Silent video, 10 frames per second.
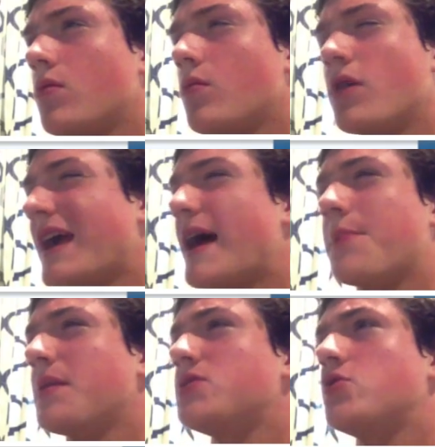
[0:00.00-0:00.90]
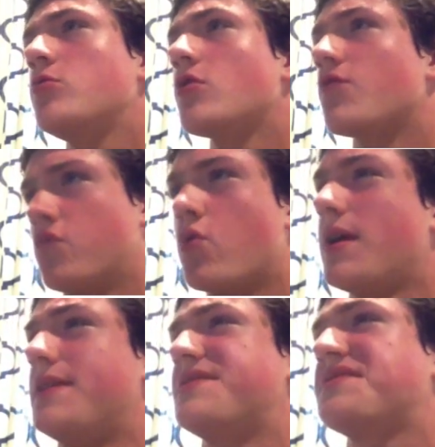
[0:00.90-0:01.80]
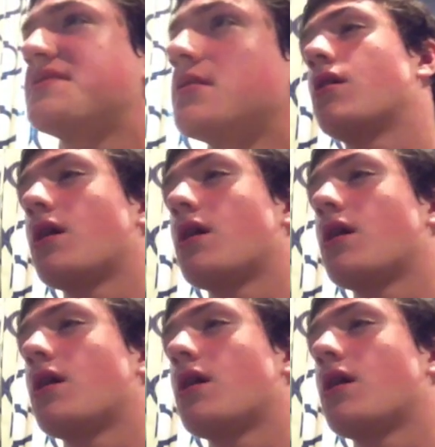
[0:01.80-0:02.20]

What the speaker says: What happened to your voice?